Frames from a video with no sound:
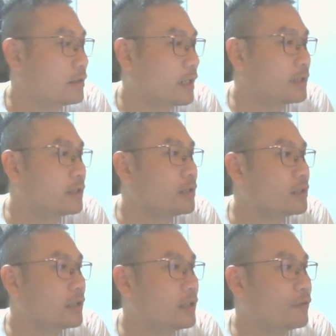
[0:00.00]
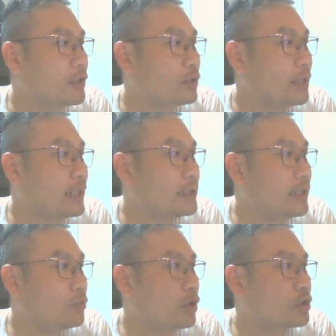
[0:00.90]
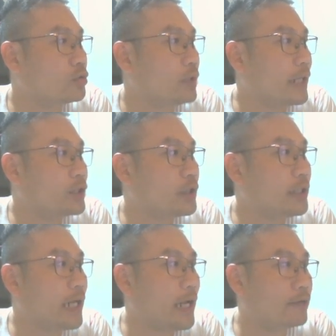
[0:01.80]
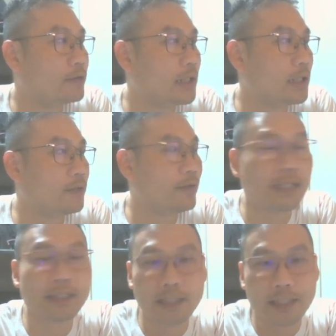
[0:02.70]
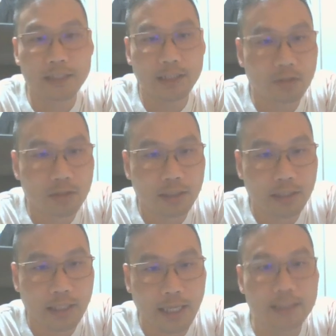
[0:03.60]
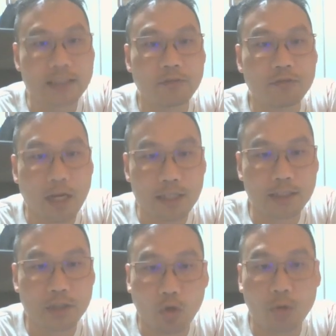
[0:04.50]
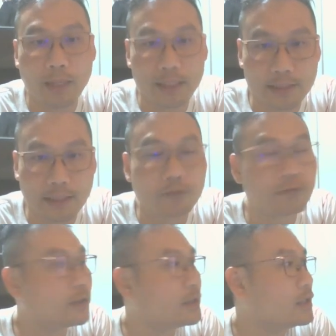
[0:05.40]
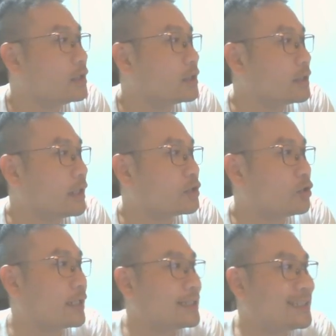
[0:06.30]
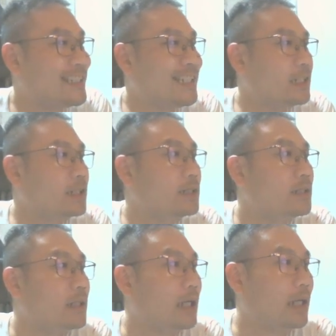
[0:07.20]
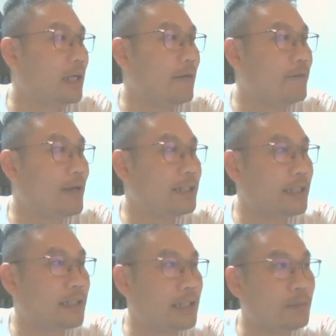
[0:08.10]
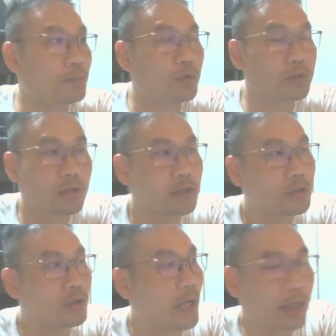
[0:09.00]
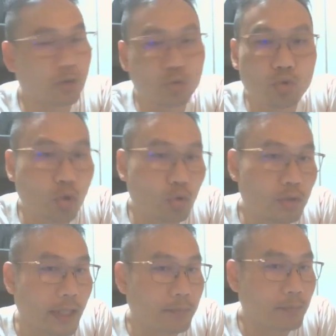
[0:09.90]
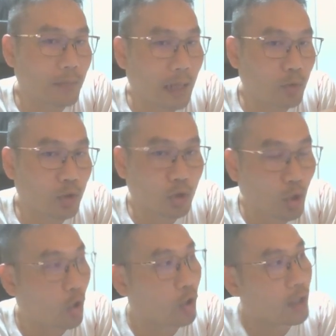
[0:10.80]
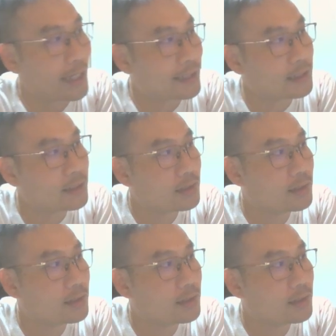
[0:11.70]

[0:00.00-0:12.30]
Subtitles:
right? So the first one I did was to actually have the validation as a function all by itself. Okay, so you can see here, I validate the inputs. So I do know that I'm going to collect